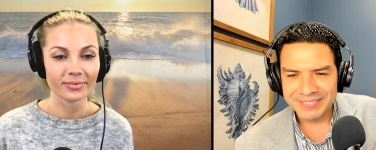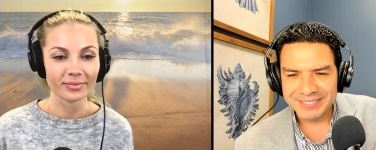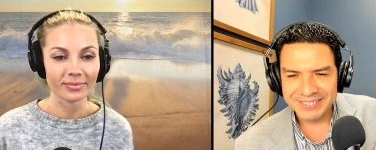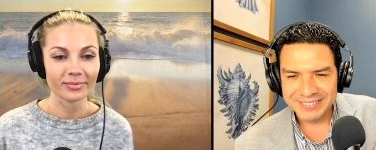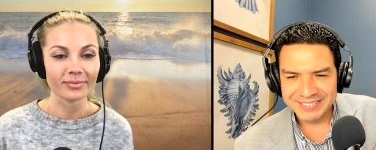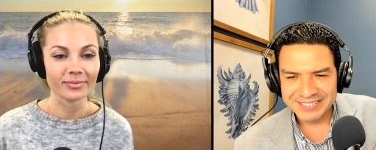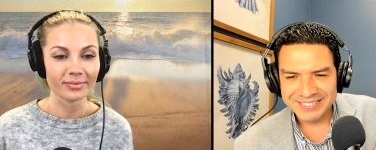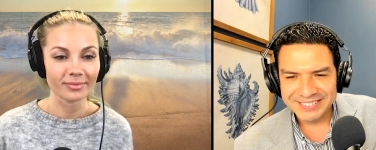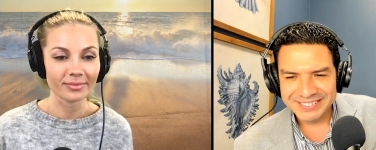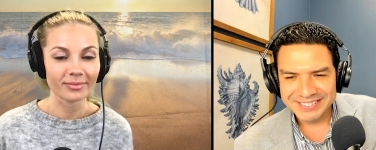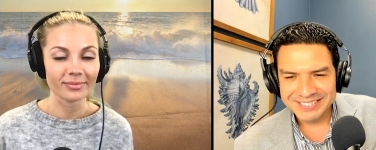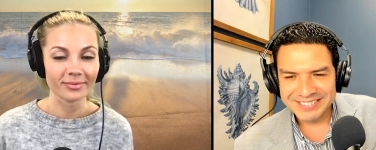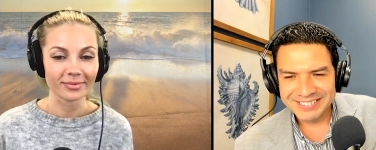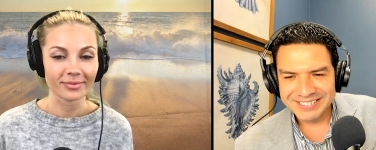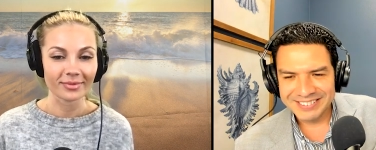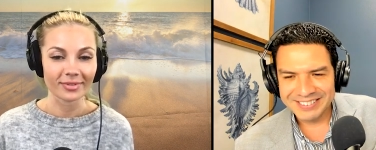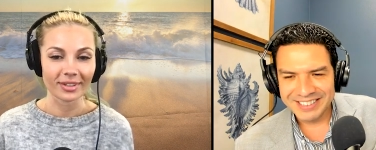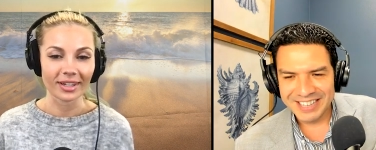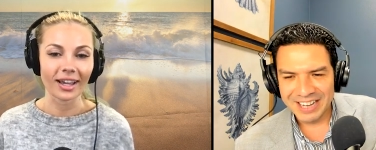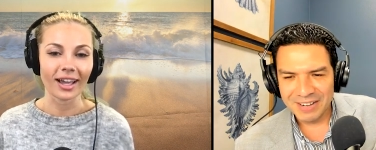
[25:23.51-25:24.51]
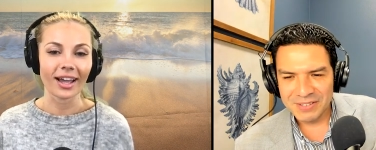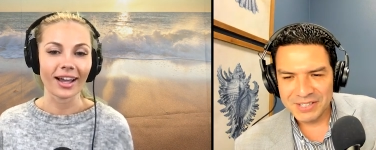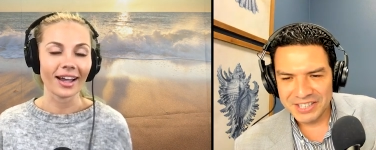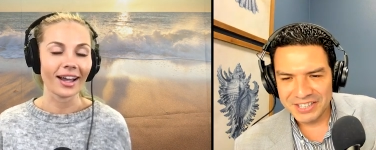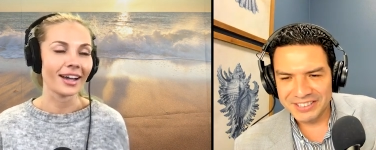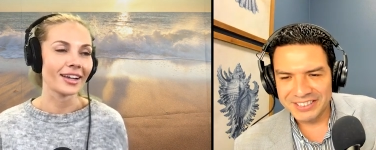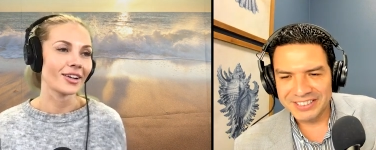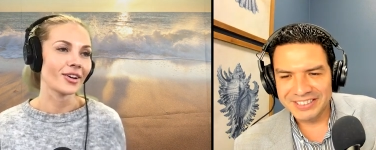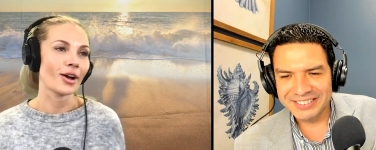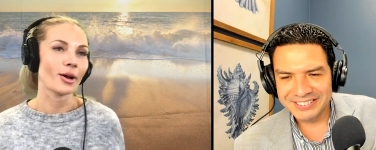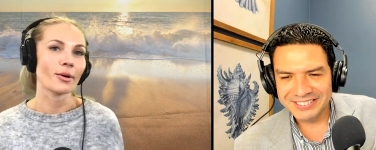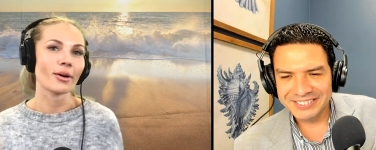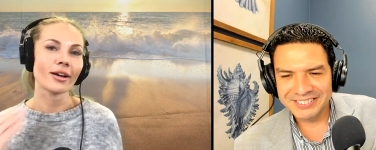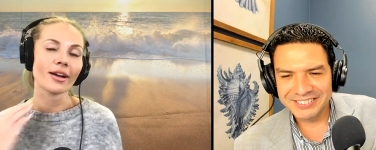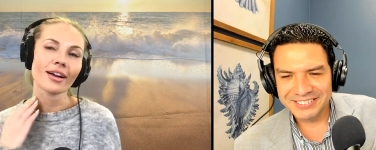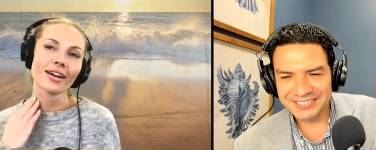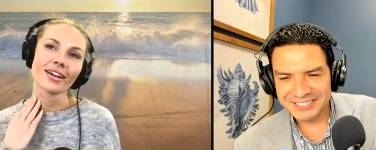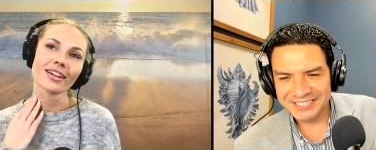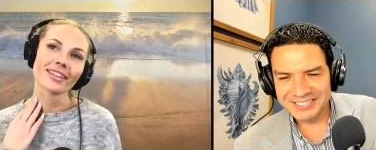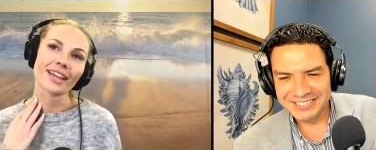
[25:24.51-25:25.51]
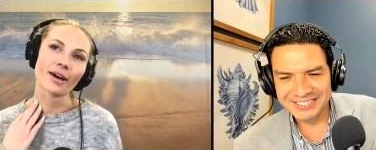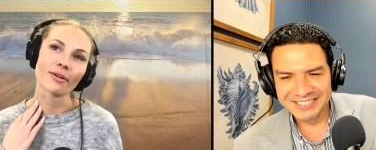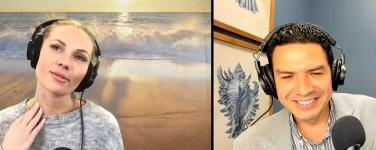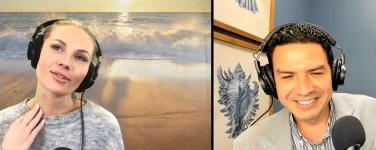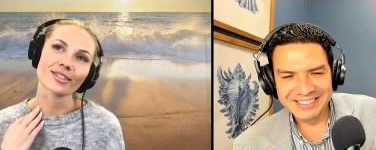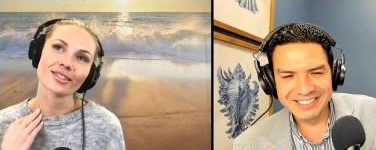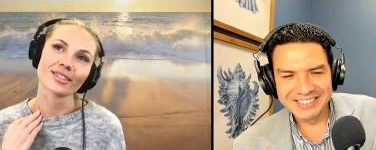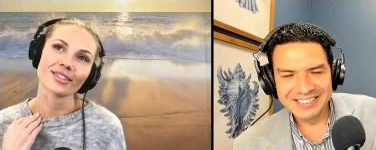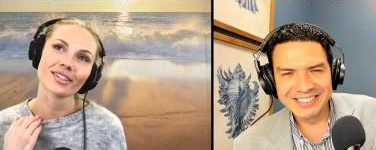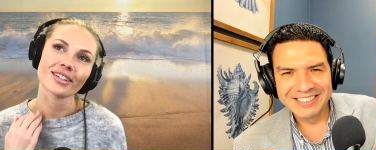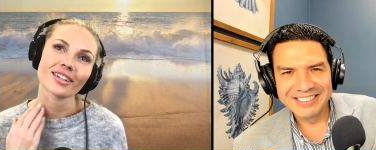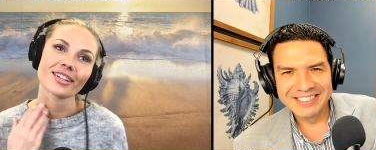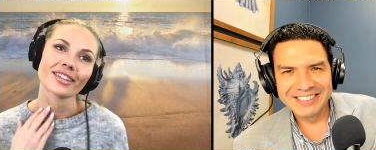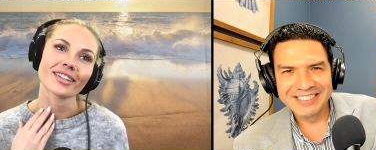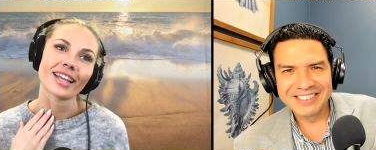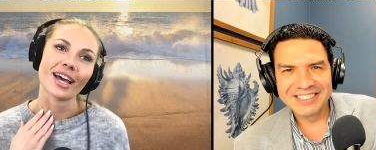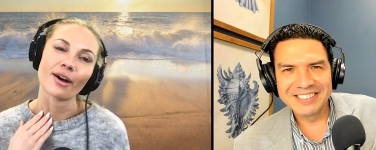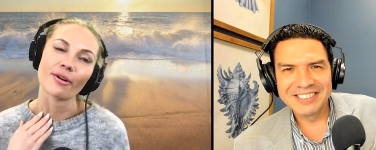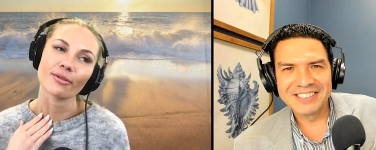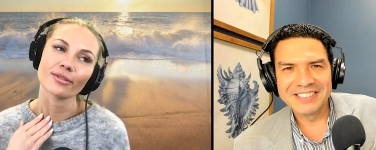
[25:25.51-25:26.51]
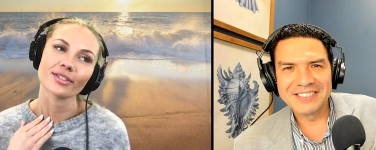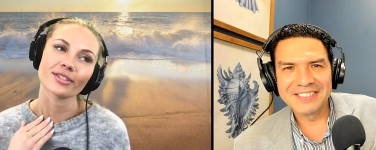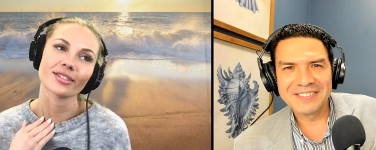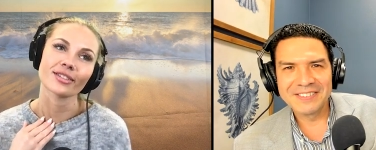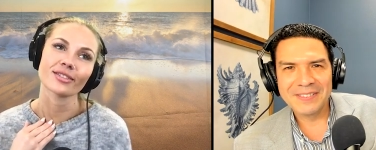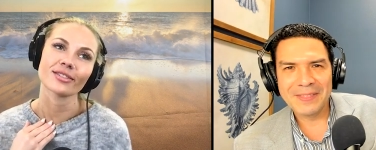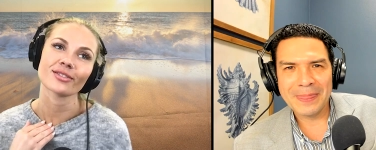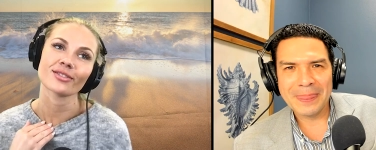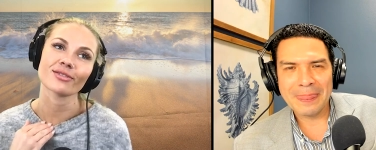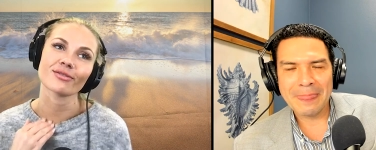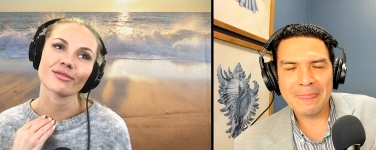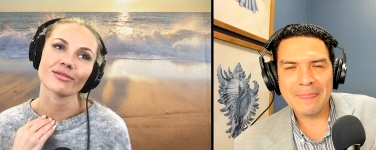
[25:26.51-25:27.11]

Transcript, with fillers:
Speaker 1: Mm-hmm. Yeah, I know. That was, that was,